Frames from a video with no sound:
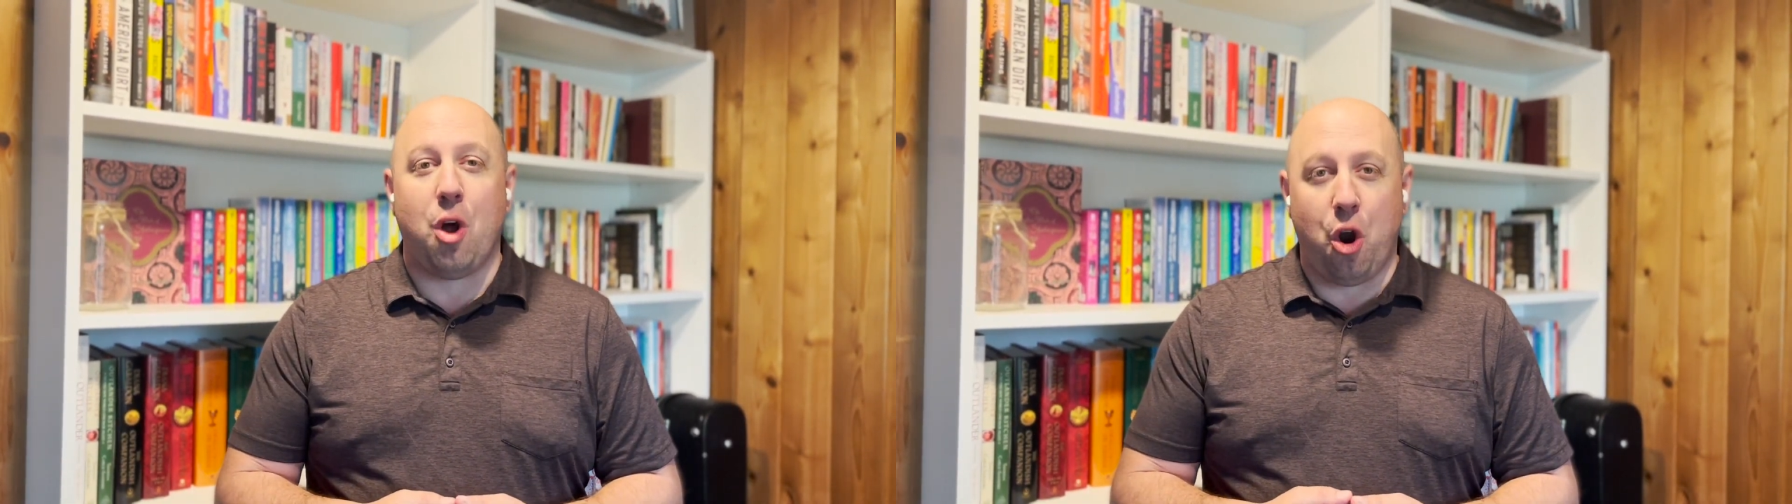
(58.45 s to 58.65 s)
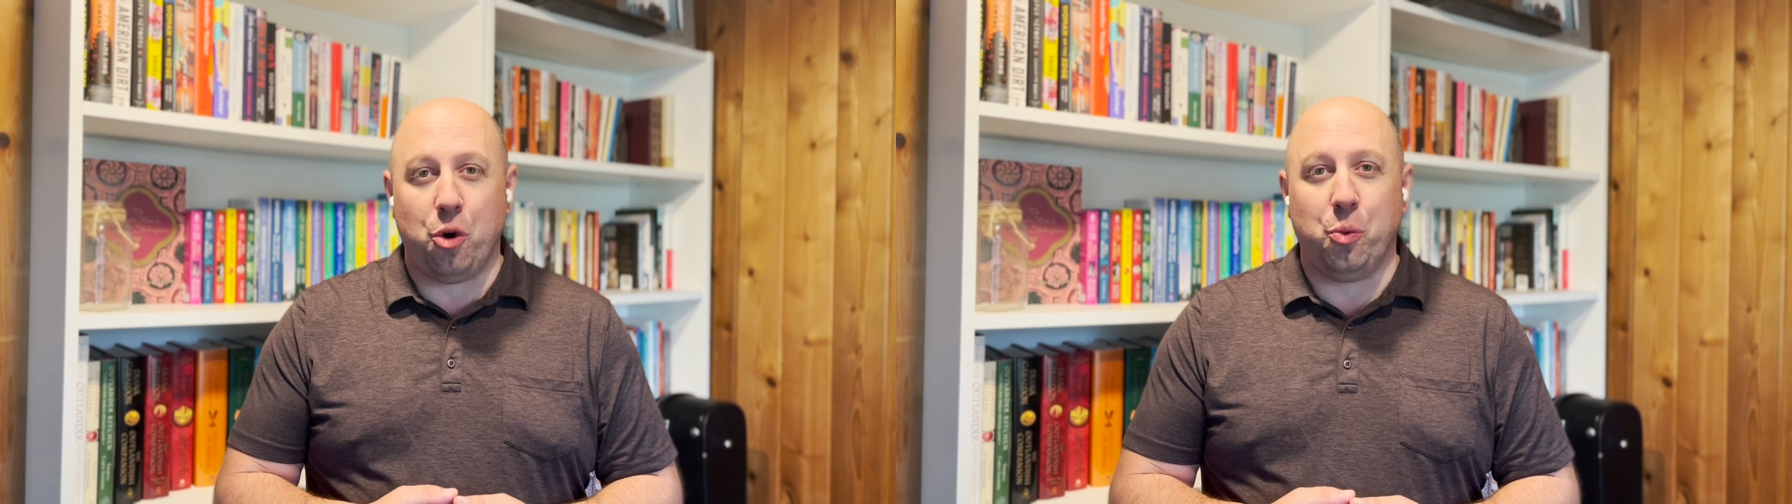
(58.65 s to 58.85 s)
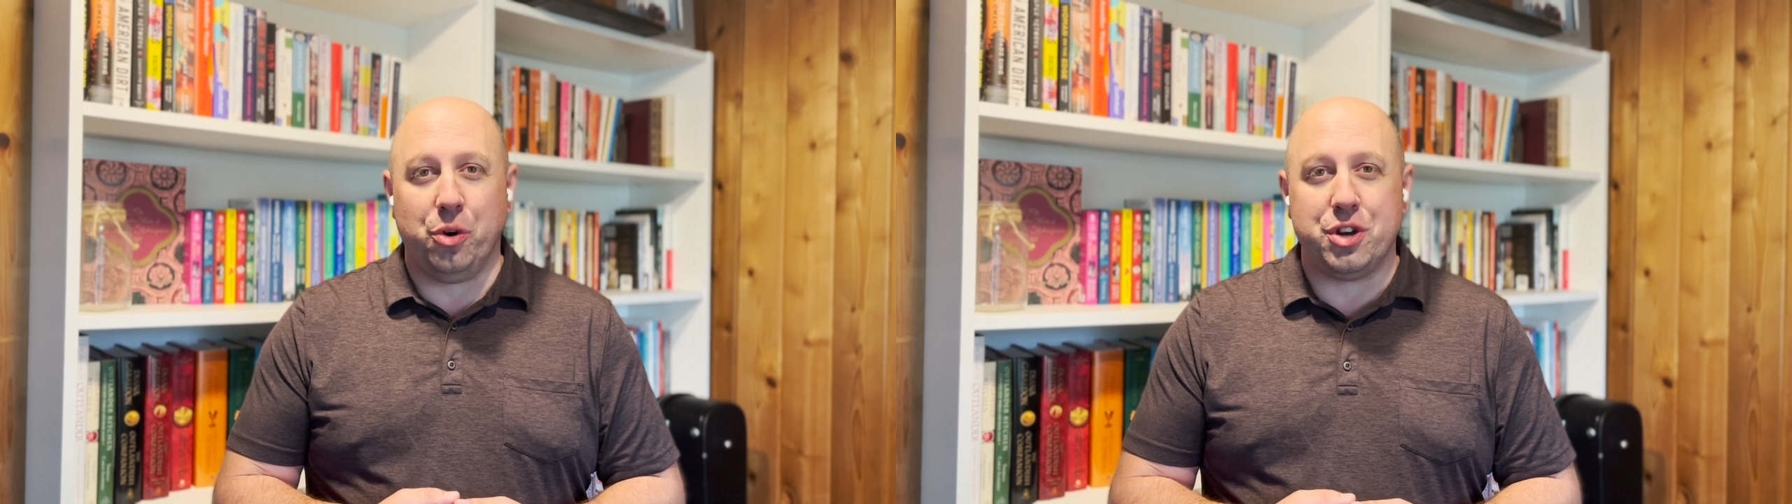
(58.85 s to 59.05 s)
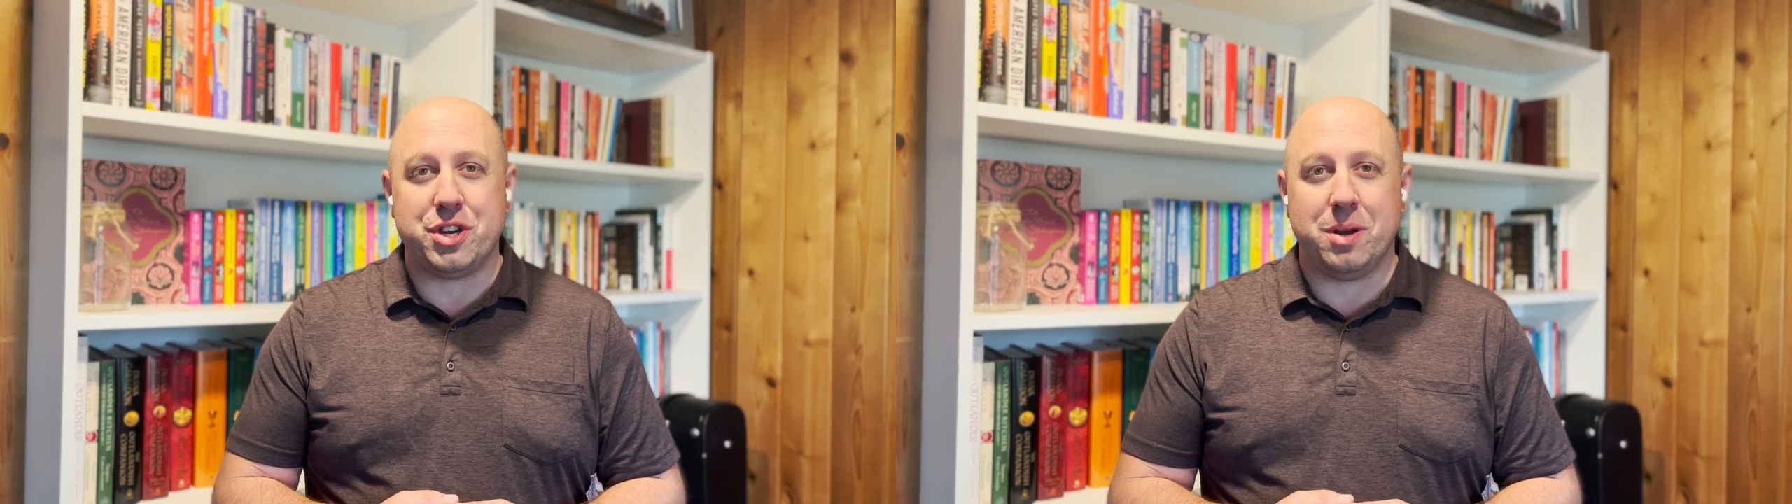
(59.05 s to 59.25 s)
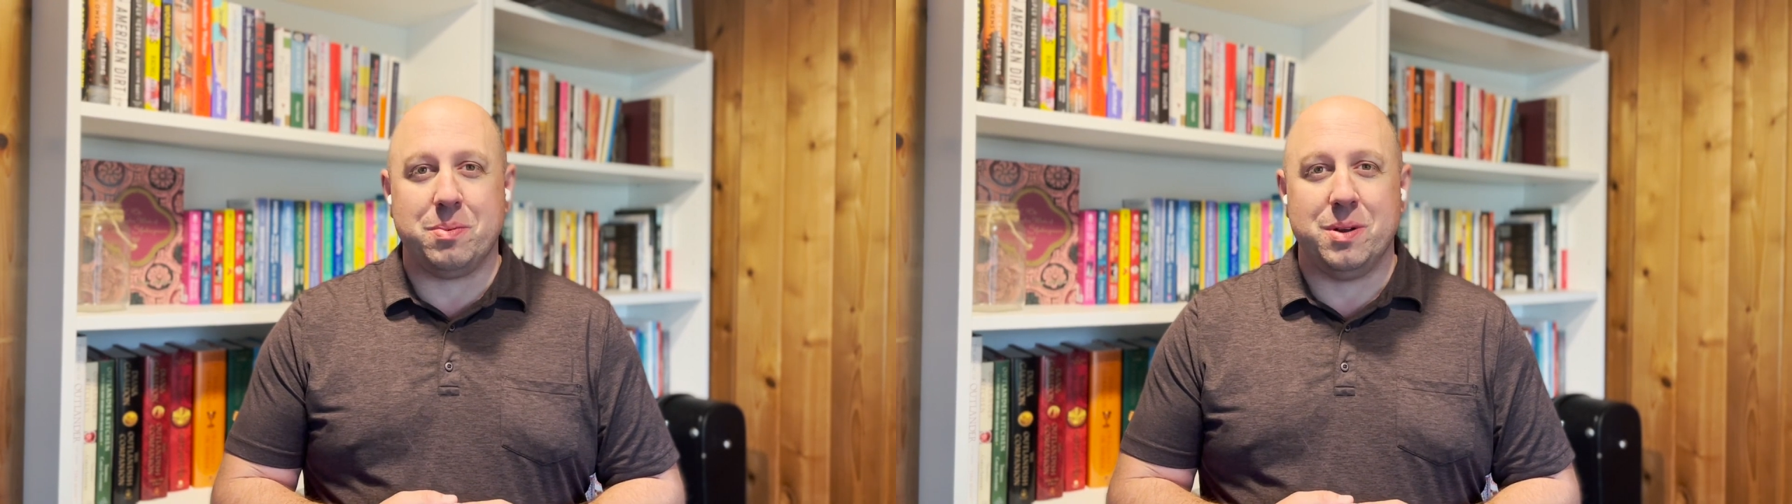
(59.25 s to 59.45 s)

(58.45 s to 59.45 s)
our worship.